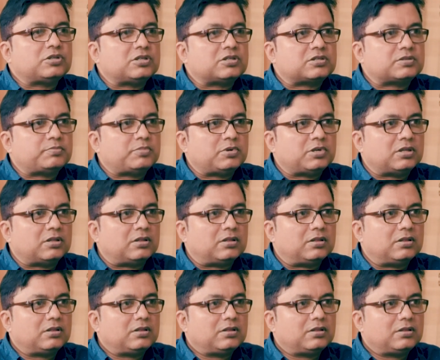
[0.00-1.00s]
this bill?
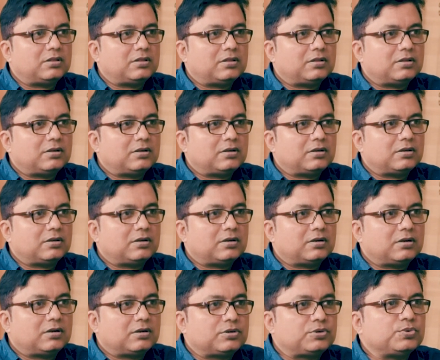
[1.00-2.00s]

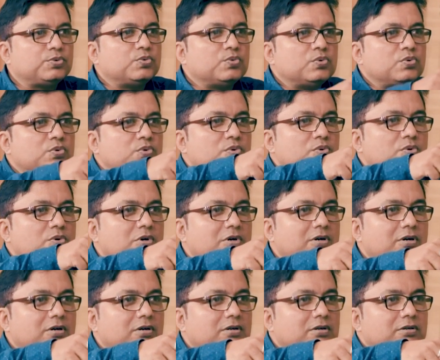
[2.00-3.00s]
To woo
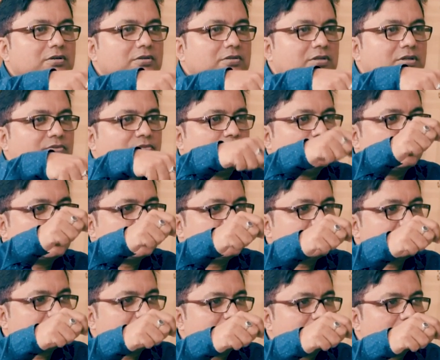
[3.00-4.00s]
the
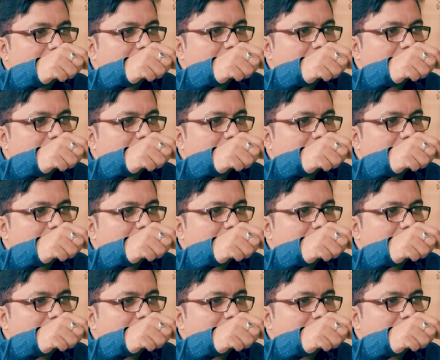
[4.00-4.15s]
voters,